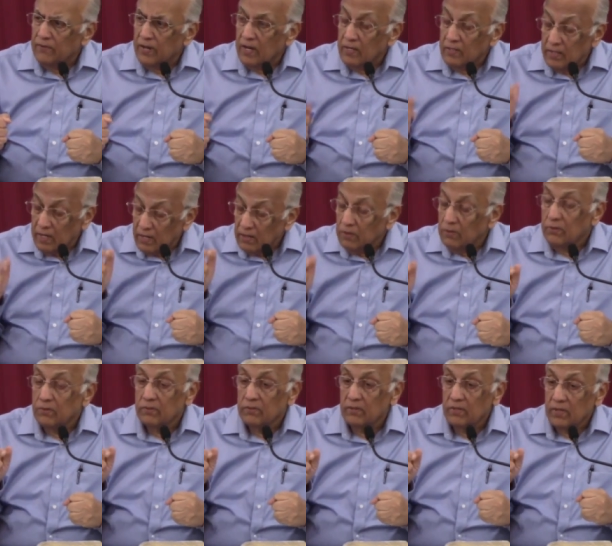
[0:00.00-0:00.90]
And I'll tell
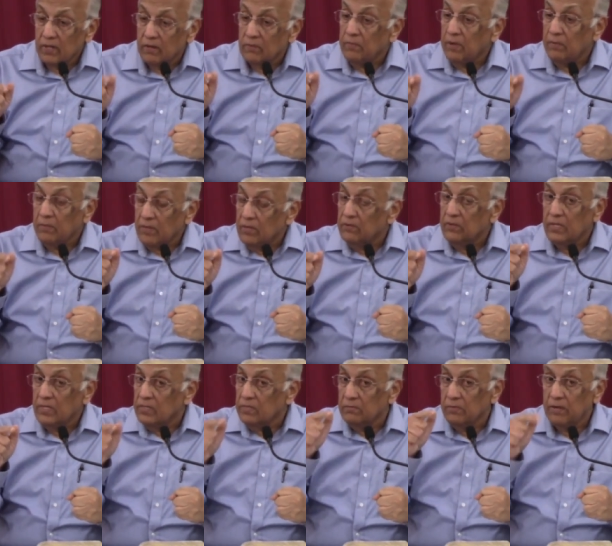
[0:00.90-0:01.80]
you, here maybe the
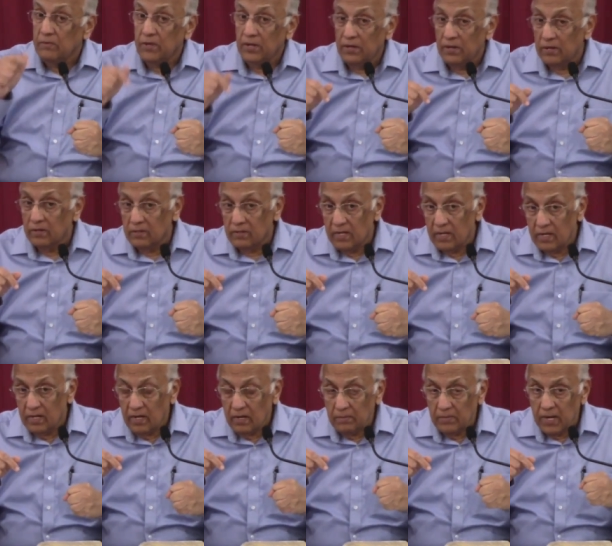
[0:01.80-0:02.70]
reason may be here
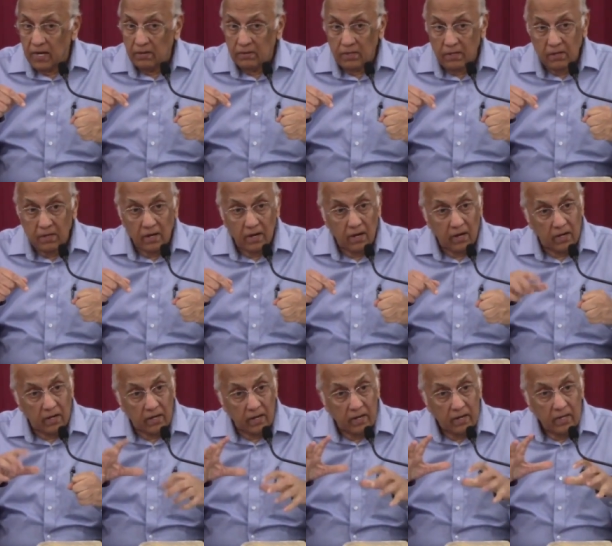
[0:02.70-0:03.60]
that deep down in your
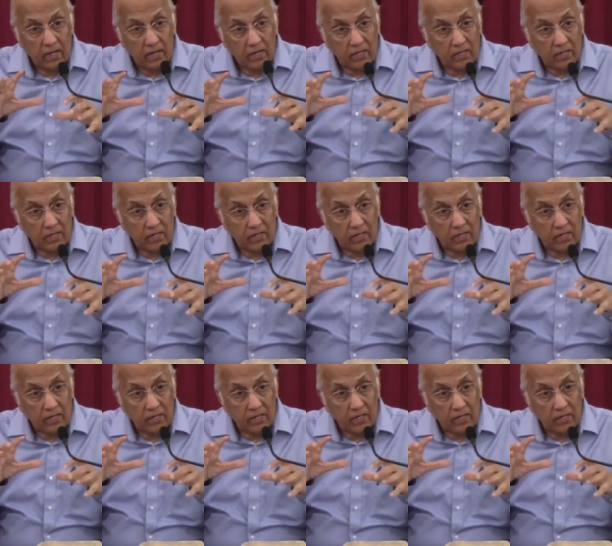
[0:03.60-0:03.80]
heart